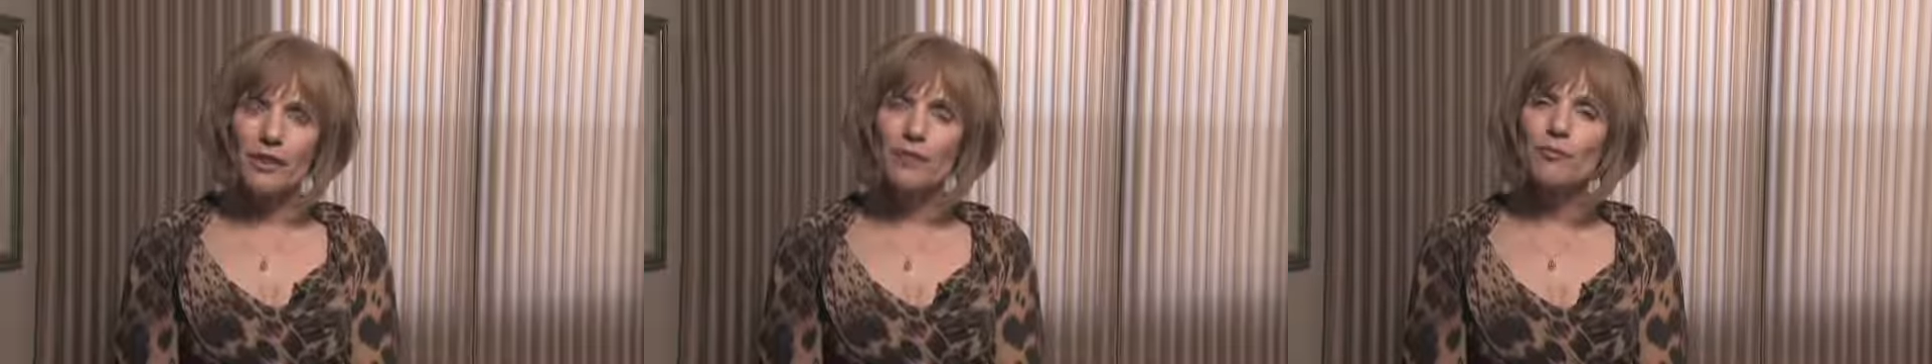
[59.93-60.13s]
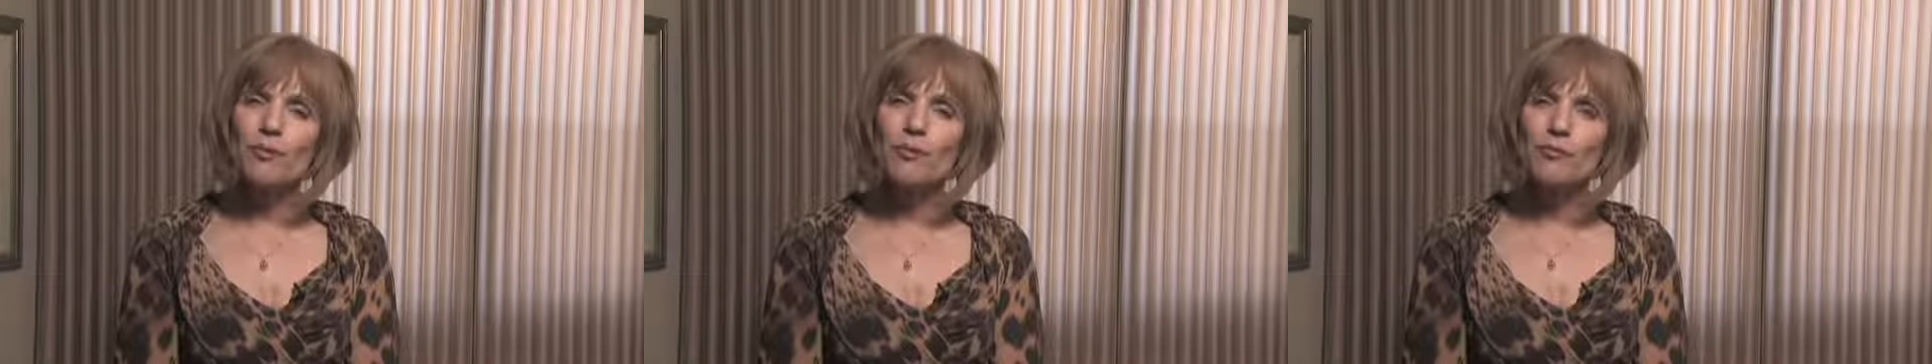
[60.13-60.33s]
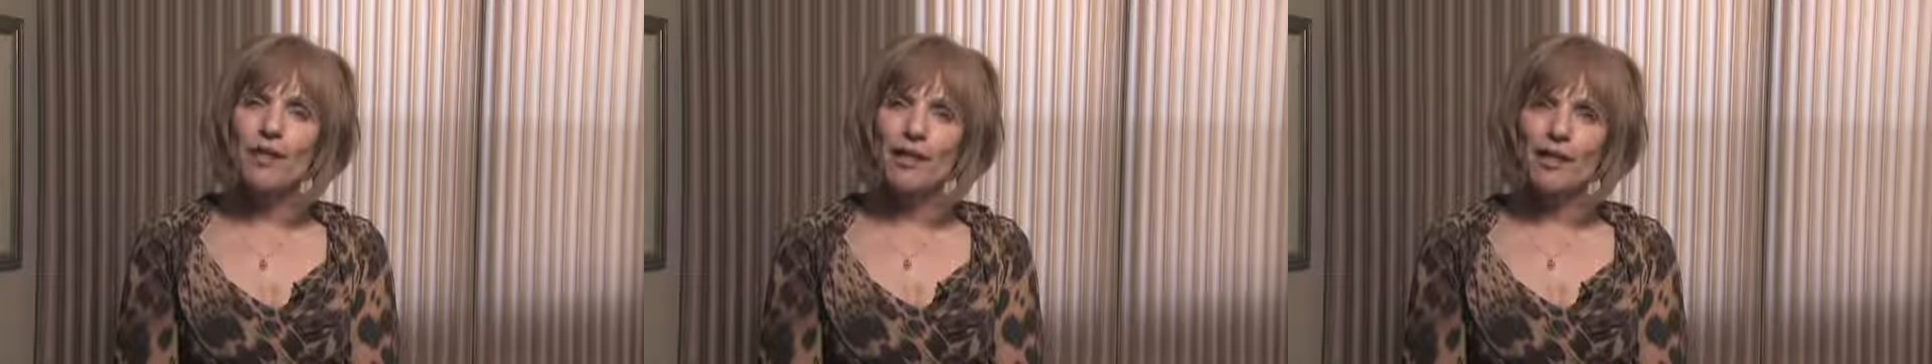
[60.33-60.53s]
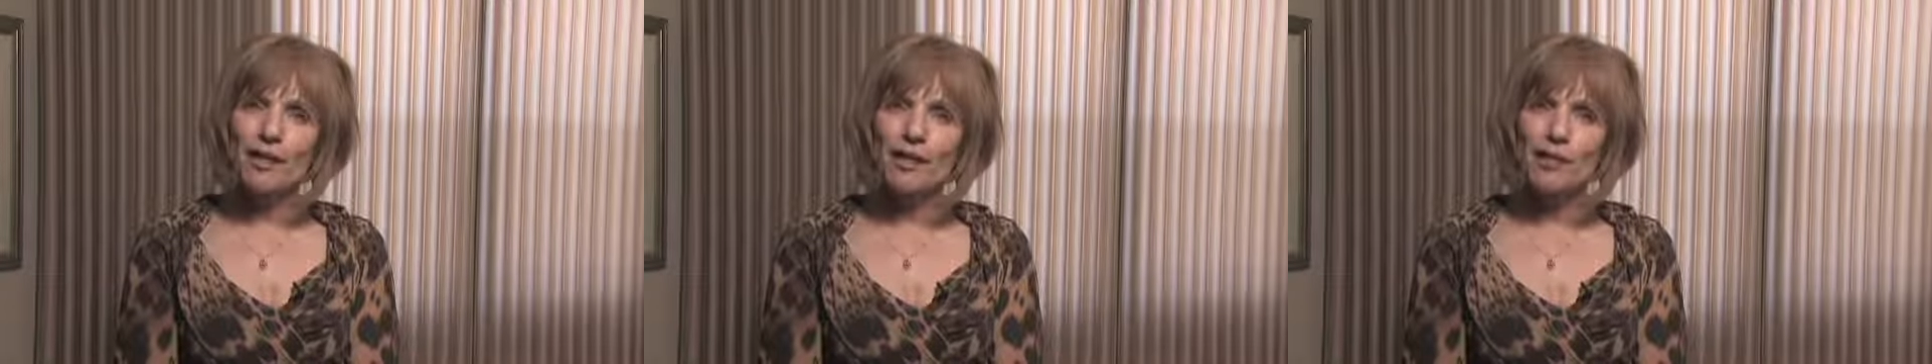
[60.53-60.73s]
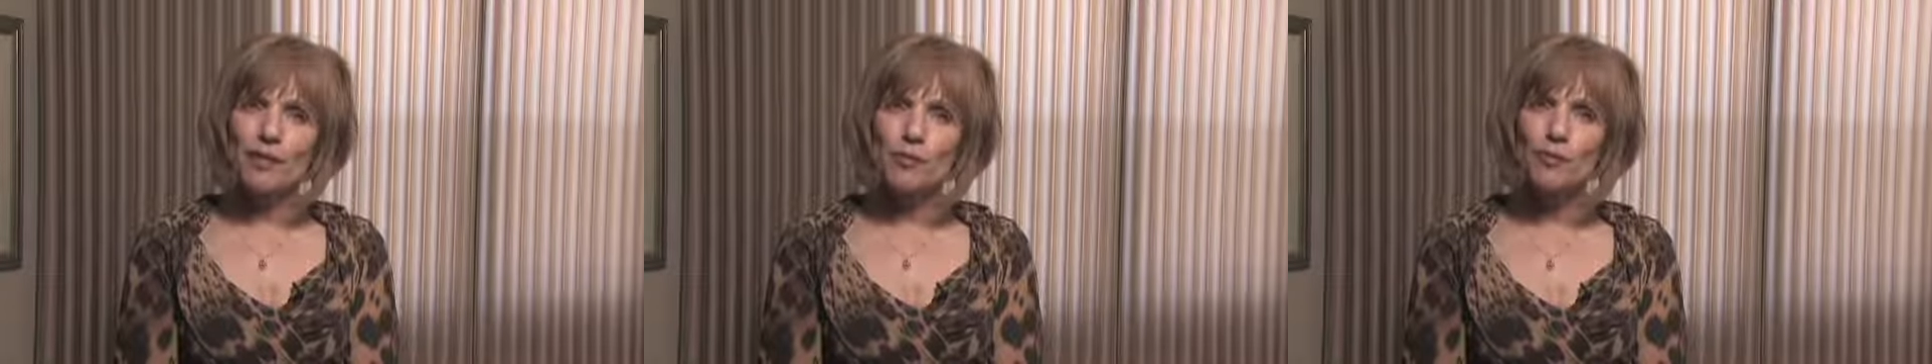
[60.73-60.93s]
in providing
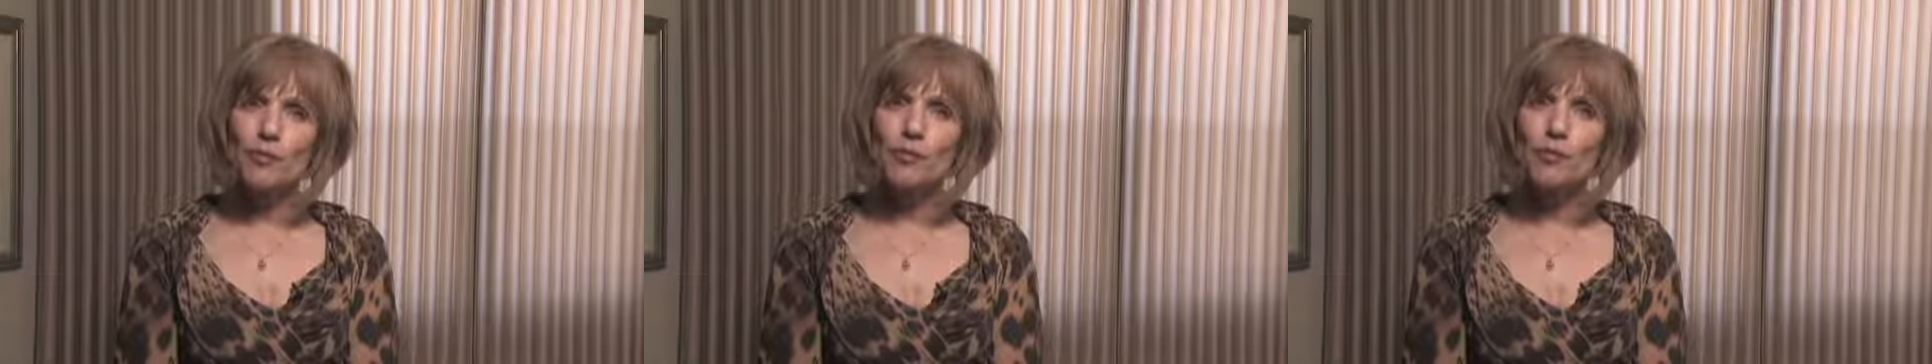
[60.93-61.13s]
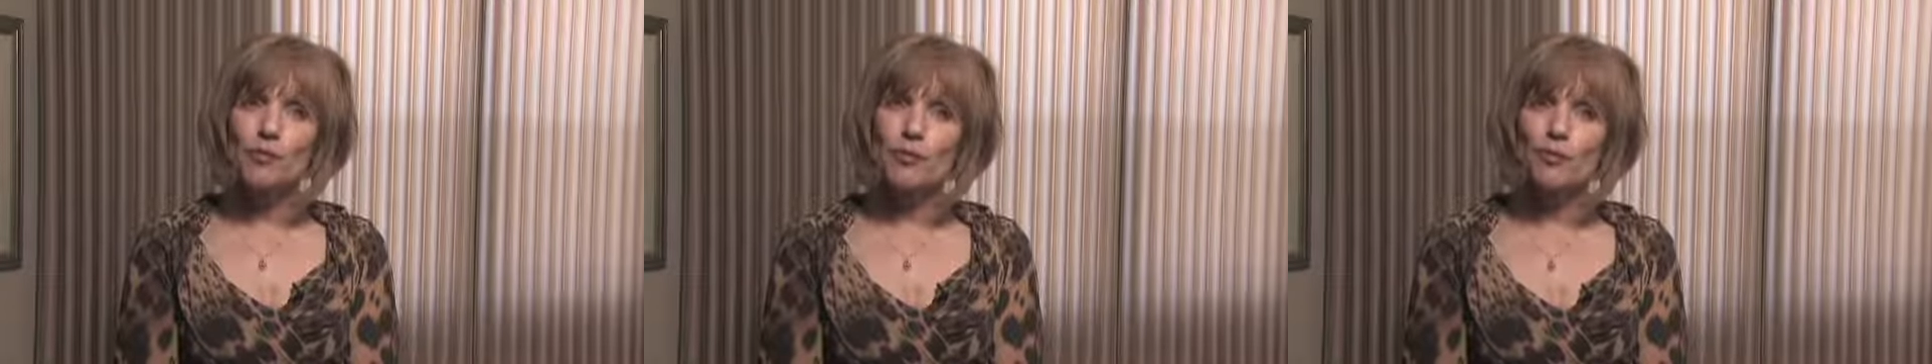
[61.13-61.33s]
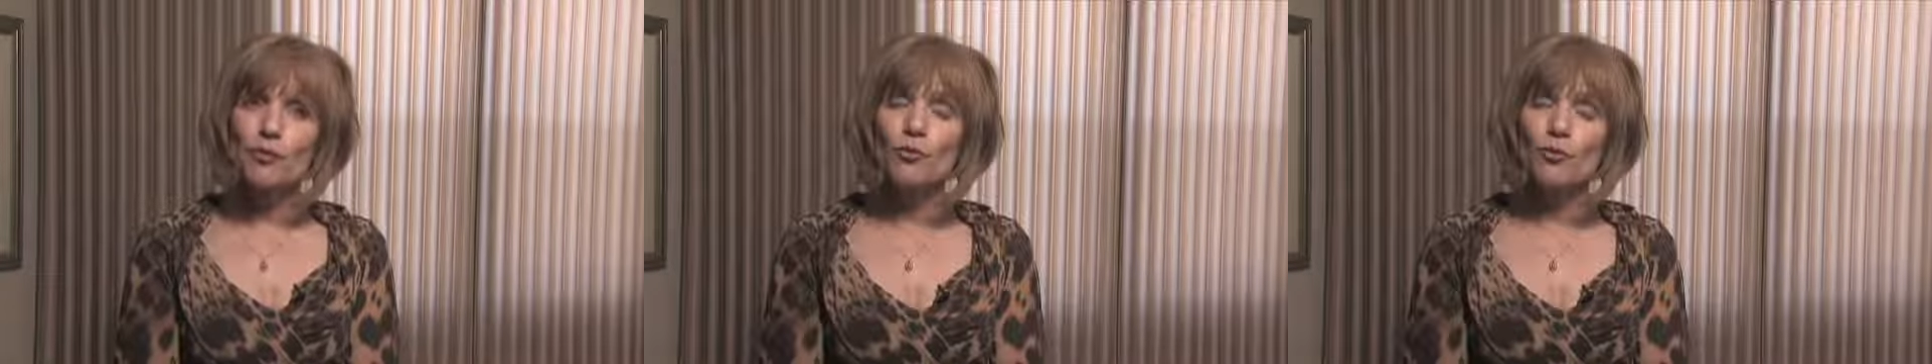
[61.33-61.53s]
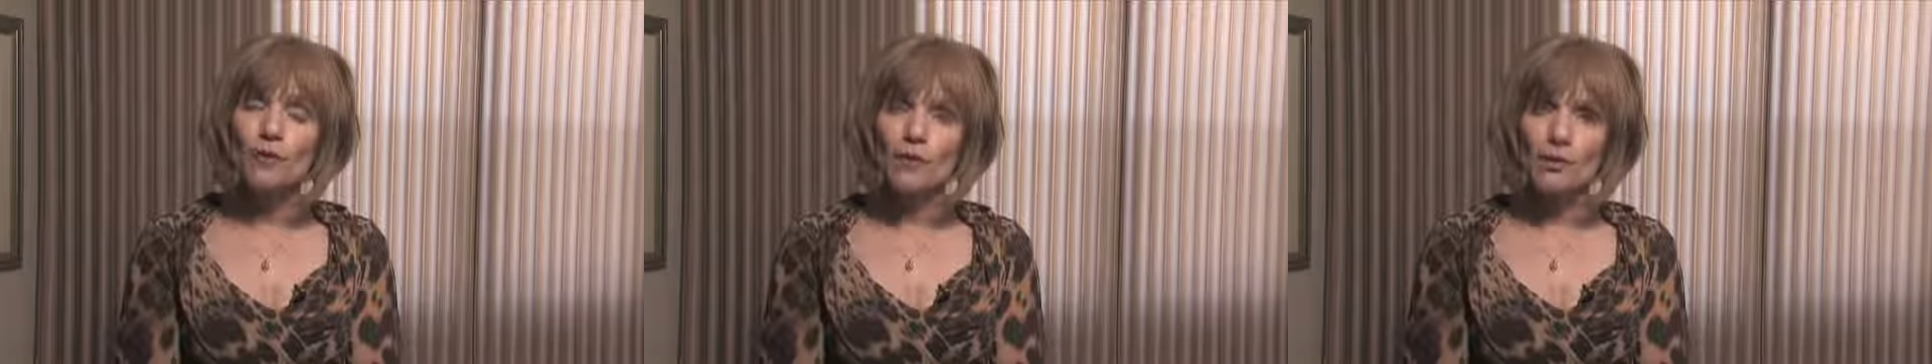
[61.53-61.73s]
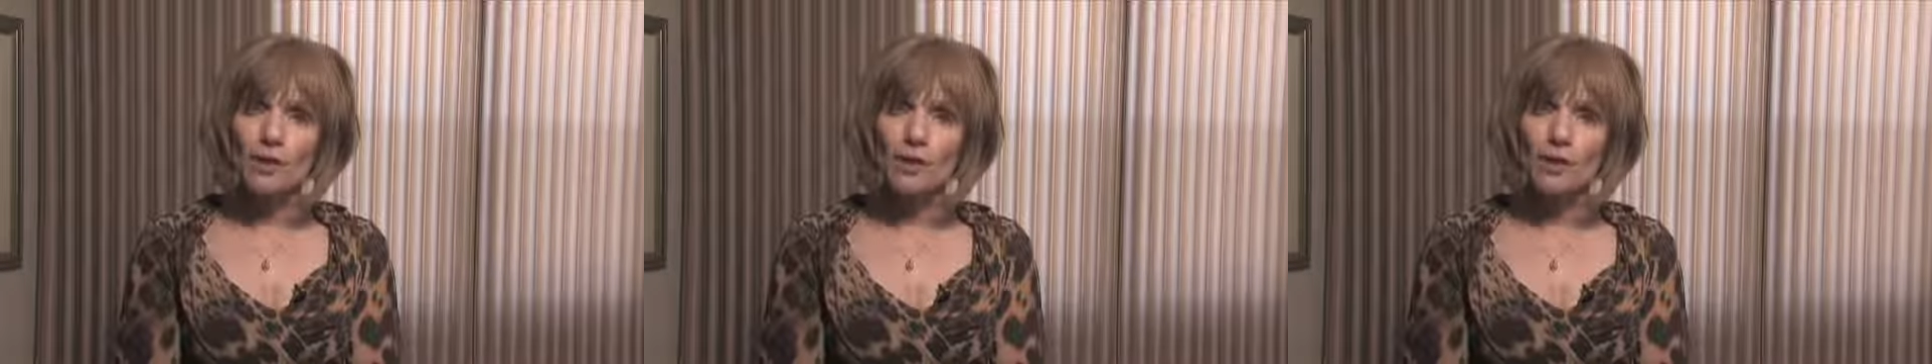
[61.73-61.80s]
us with beautiful window